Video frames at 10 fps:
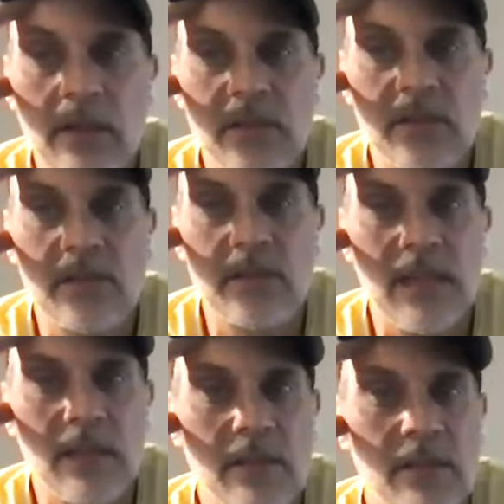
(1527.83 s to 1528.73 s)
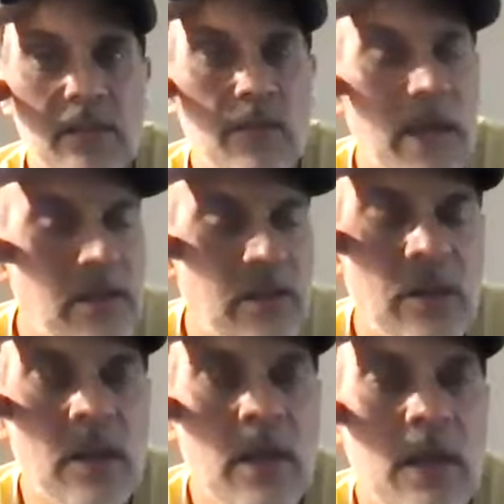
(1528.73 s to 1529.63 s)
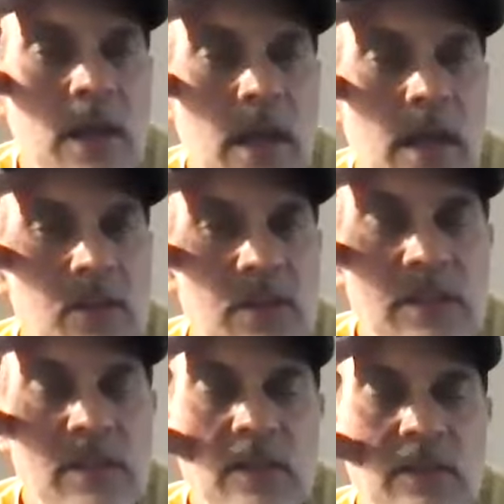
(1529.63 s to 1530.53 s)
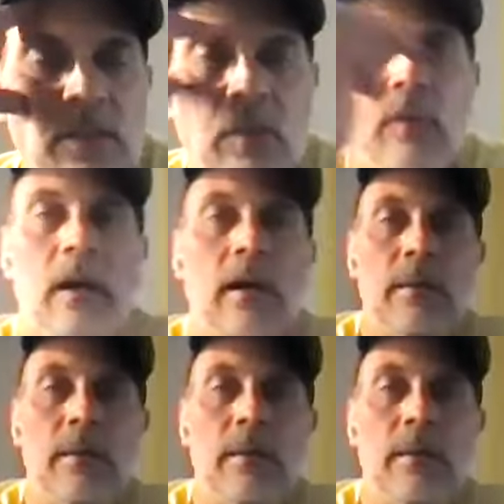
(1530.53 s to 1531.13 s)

she's a talented director, and she's also